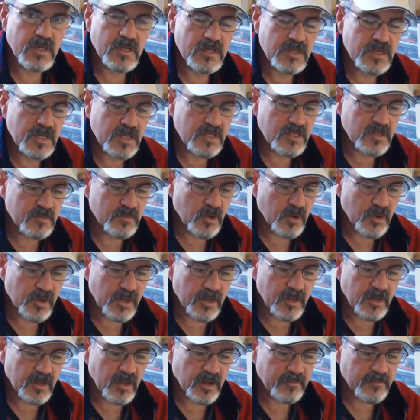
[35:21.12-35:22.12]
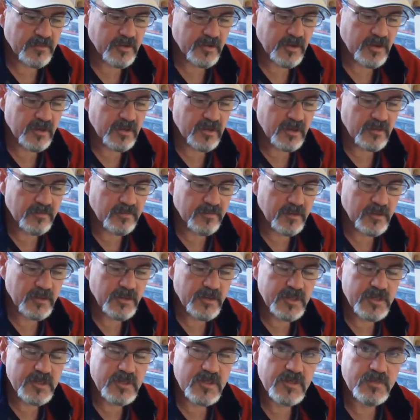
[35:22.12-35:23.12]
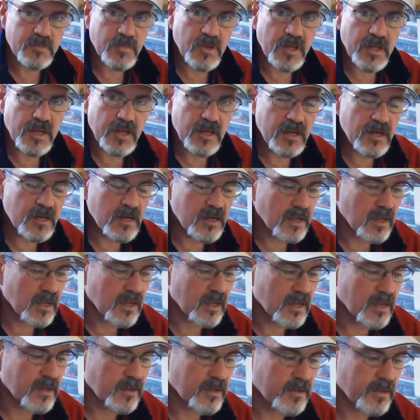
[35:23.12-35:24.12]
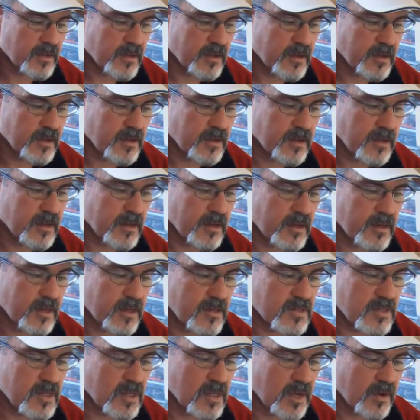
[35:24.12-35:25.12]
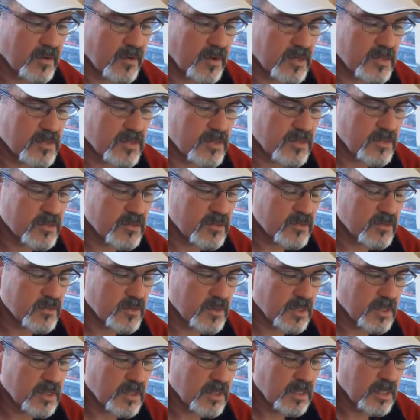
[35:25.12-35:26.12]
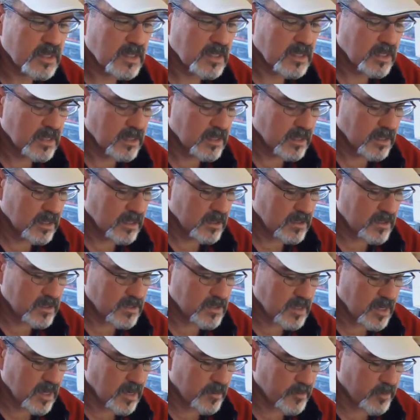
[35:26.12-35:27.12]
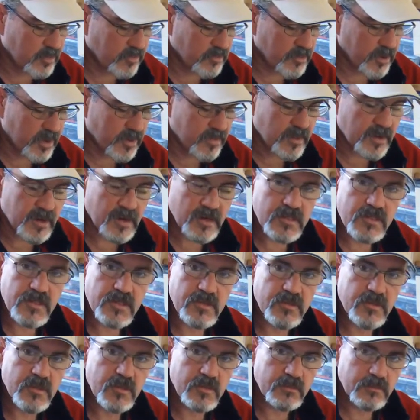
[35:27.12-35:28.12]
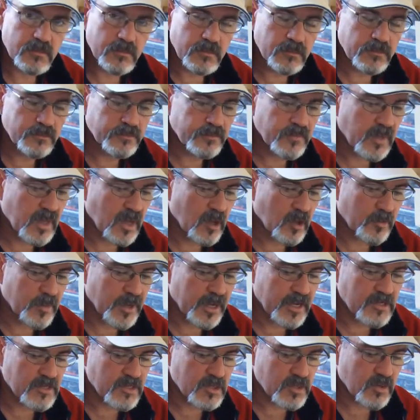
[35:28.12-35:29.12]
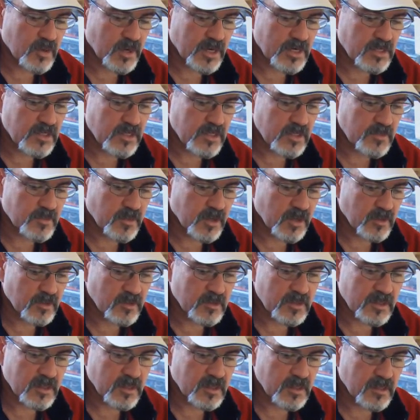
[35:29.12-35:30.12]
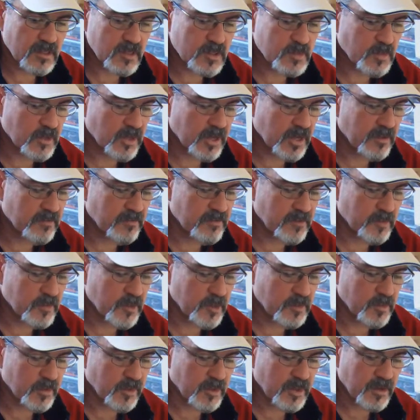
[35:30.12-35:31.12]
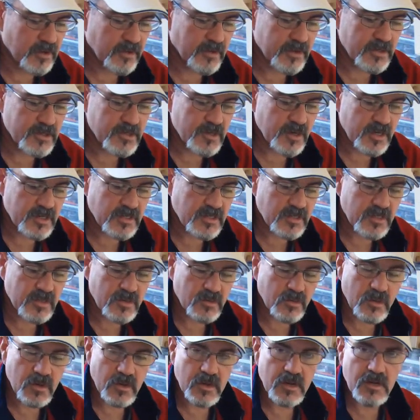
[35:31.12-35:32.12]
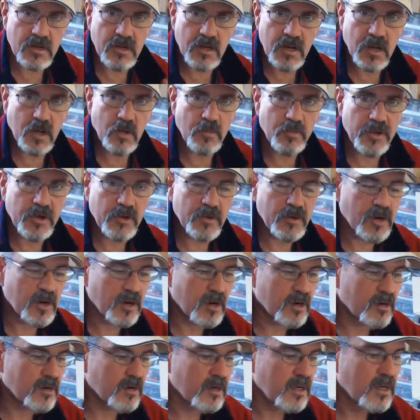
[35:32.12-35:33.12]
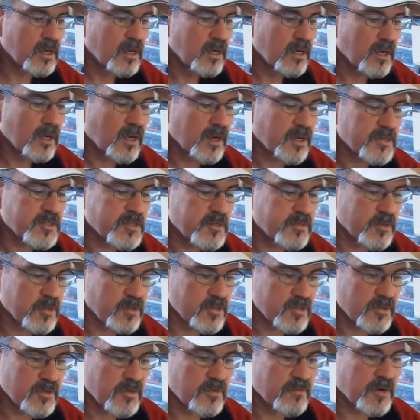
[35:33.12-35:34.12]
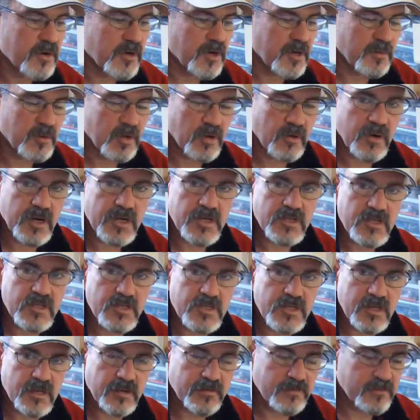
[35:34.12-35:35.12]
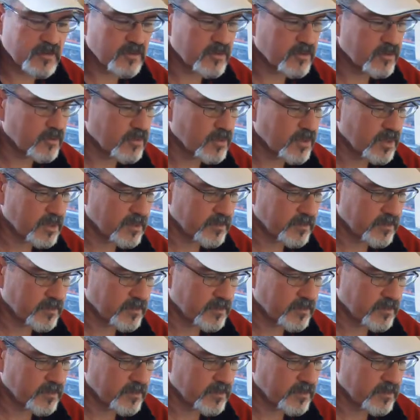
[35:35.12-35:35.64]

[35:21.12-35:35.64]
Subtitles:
testimonial after he flew this plane, and has allowed us to set up a thread there to help answer questions about this plane for people that are interested, or help out our customers who have already been gracious enough to